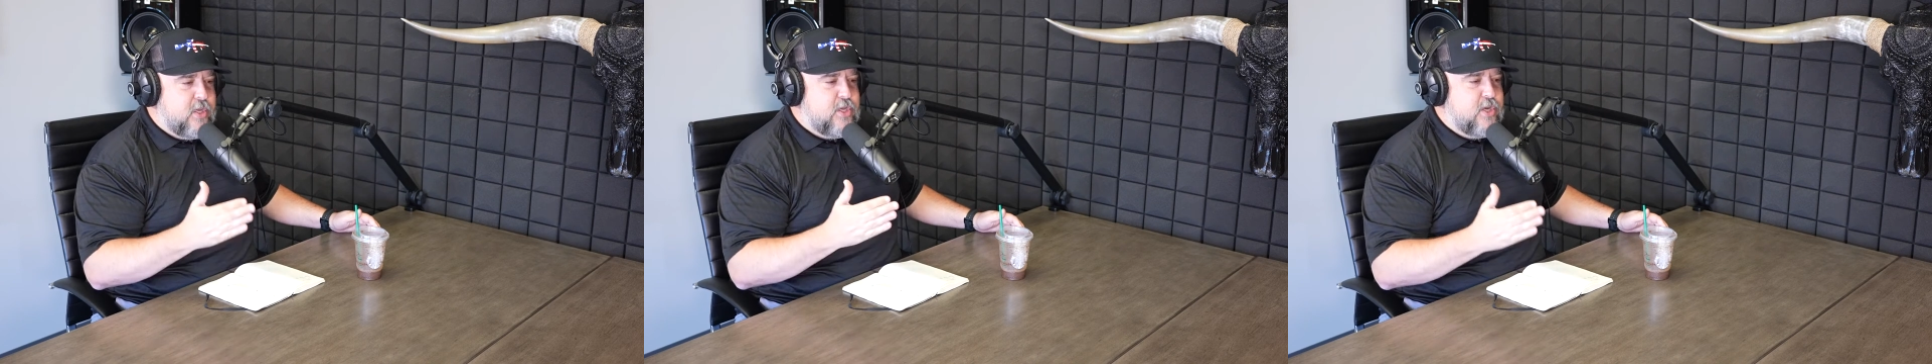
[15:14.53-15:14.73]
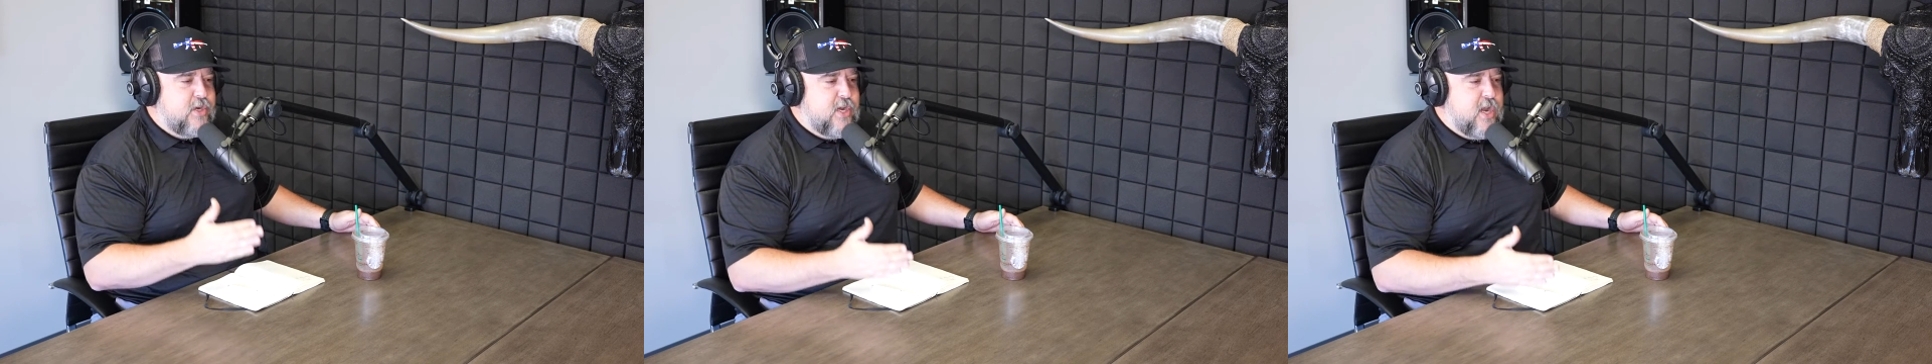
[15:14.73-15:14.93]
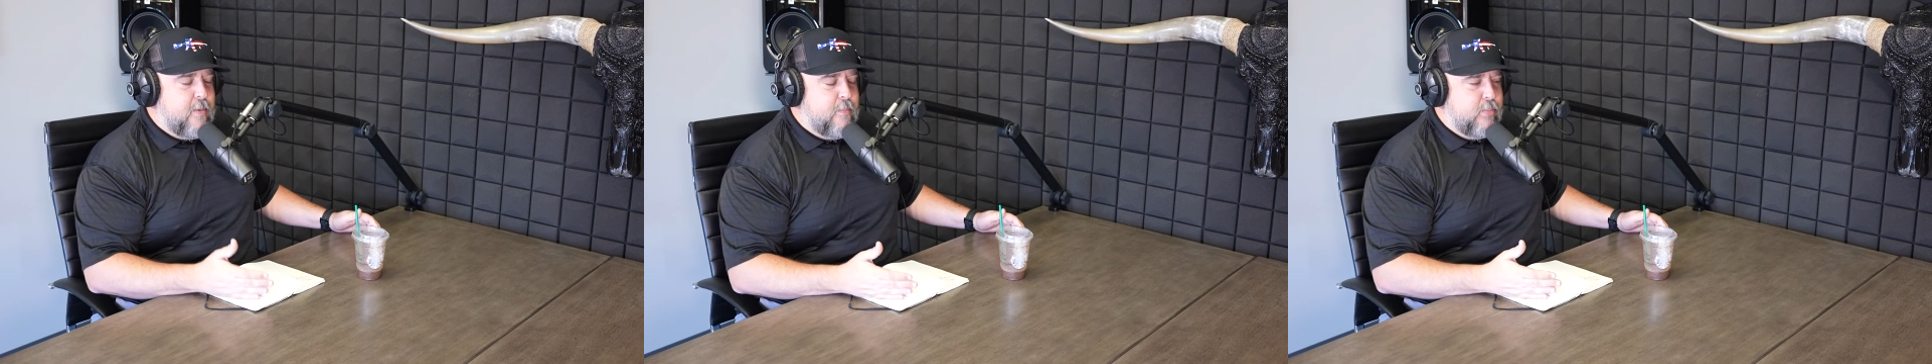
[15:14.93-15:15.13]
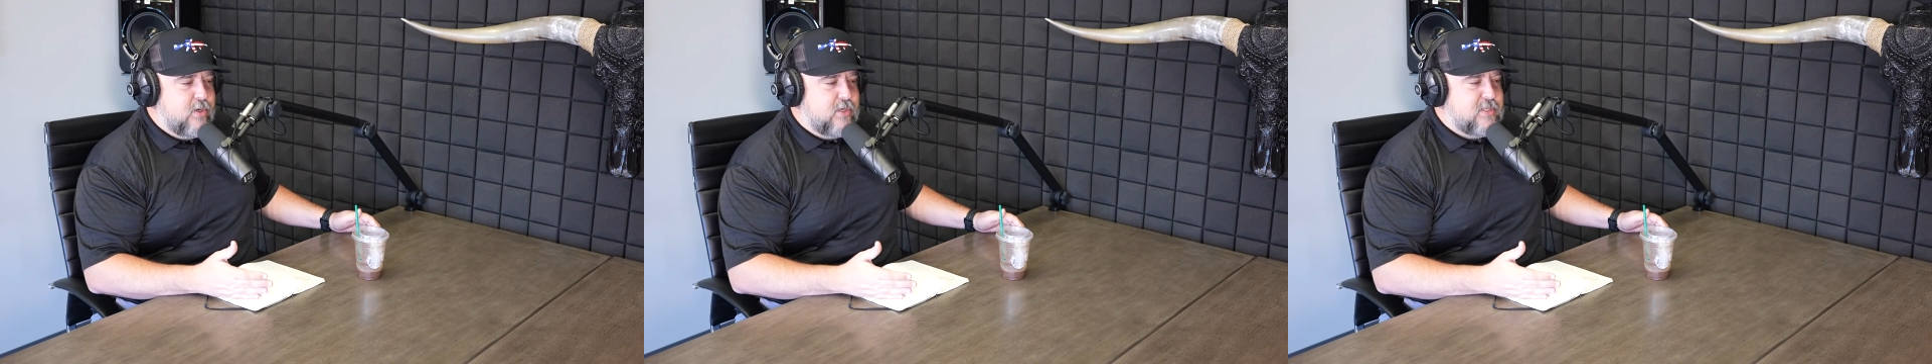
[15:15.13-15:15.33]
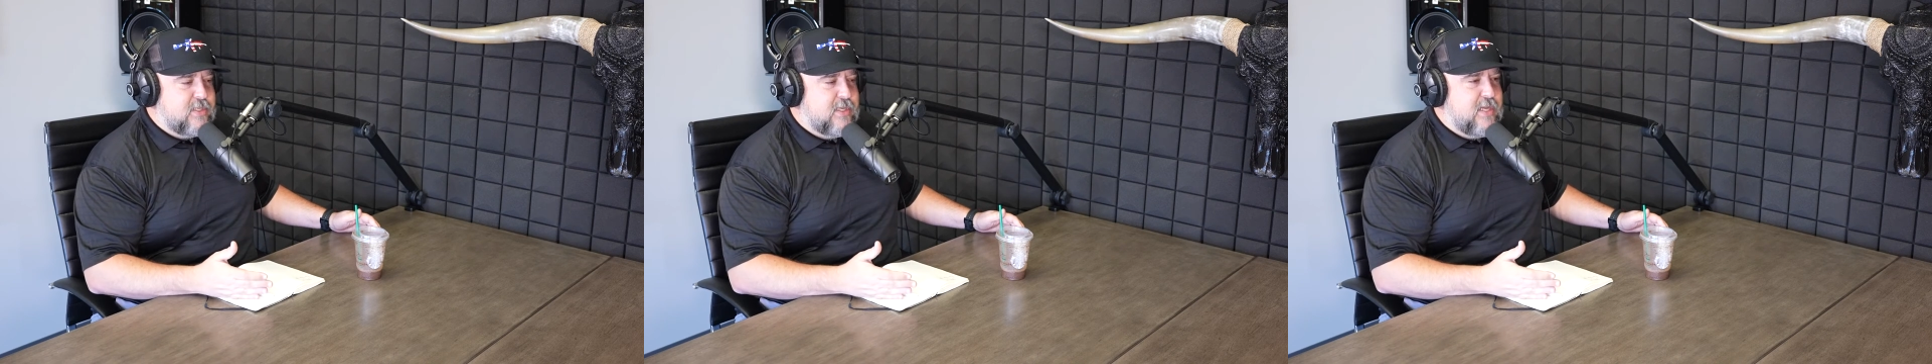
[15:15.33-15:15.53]
your
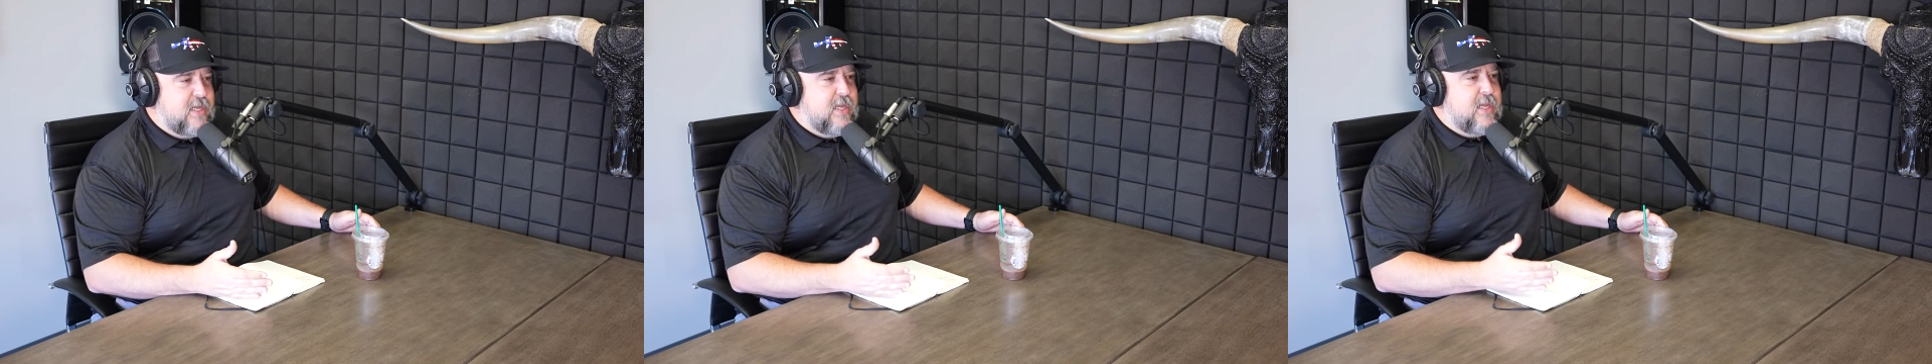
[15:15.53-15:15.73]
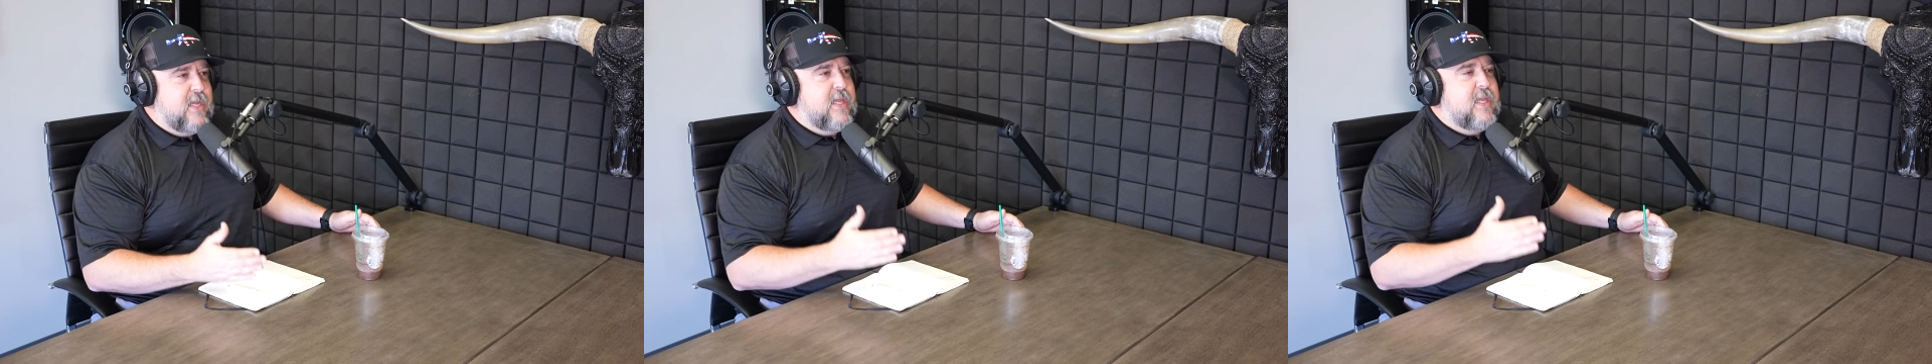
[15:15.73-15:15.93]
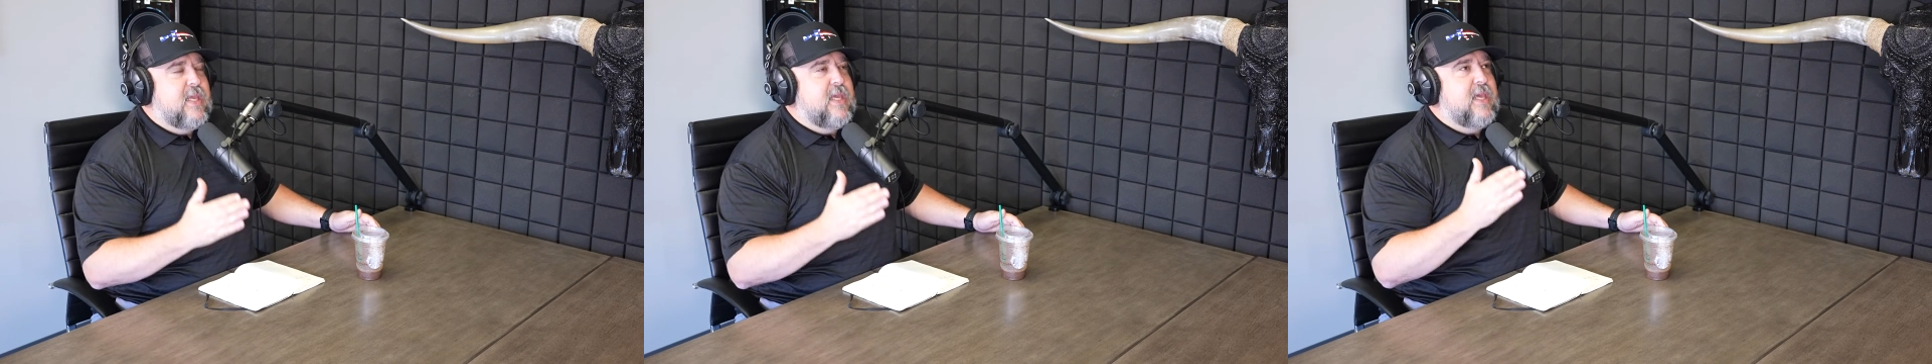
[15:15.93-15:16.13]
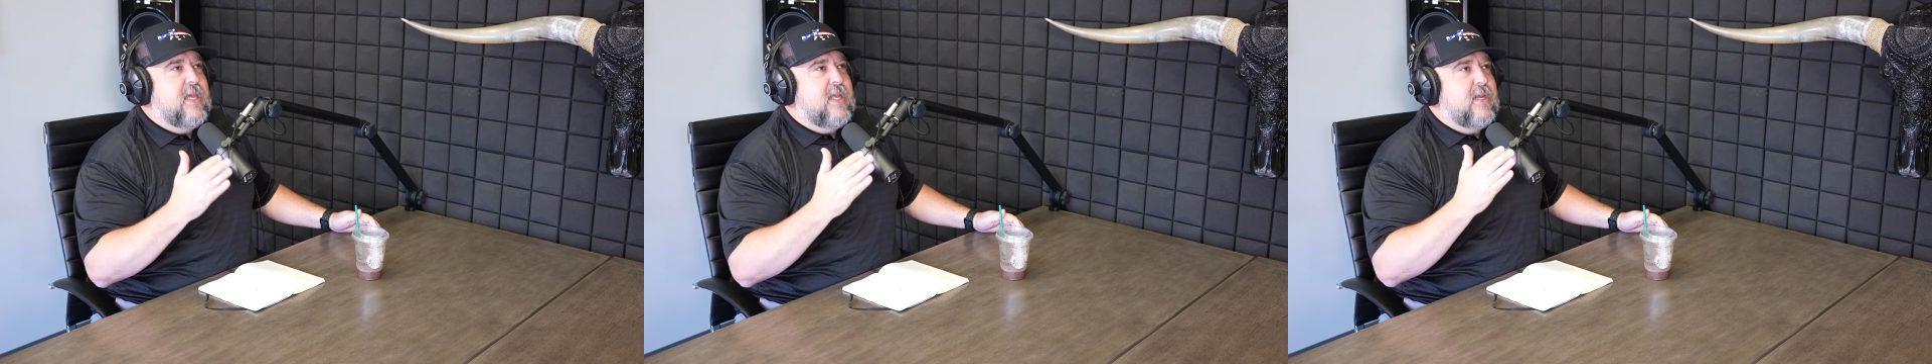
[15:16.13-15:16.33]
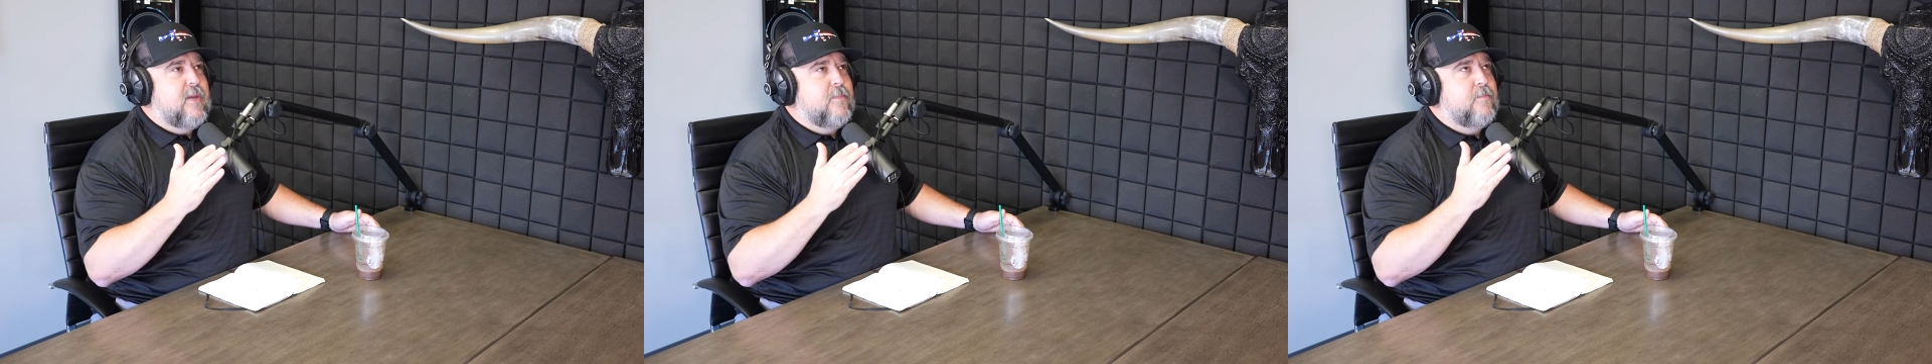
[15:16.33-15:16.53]
numbers.
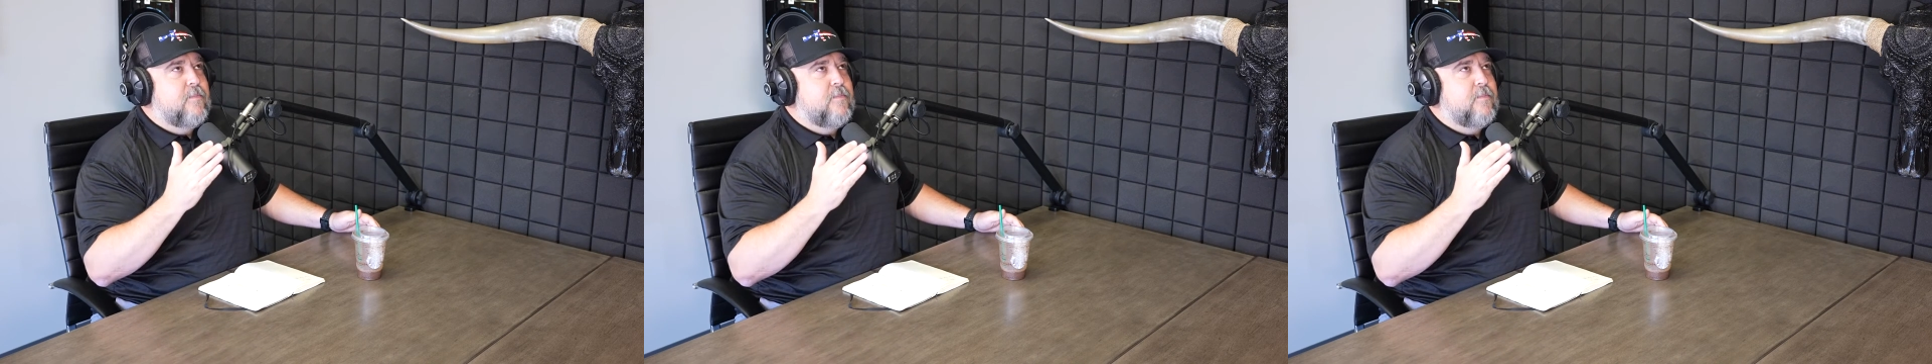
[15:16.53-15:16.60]
Get